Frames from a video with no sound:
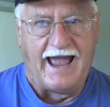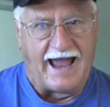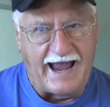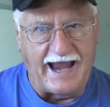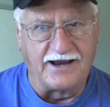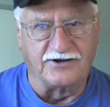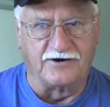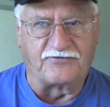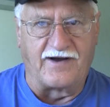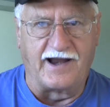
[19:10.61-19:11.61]
and
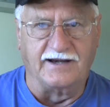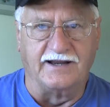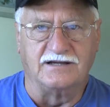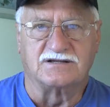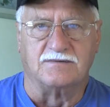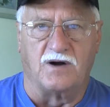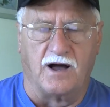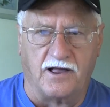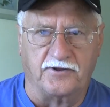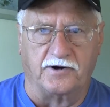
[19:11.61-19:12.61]
they're finding some
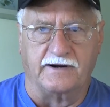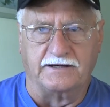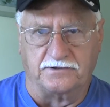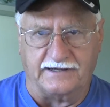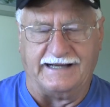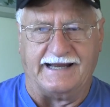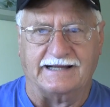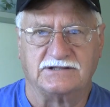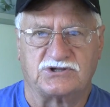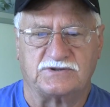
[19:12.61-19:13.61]
other
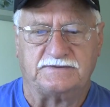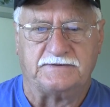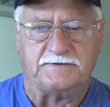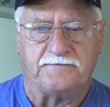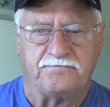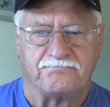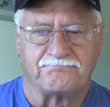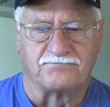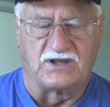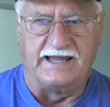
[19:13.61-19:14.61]
ingredients
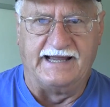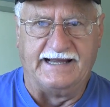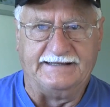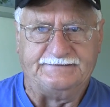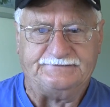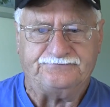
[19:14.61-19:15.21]
Okay.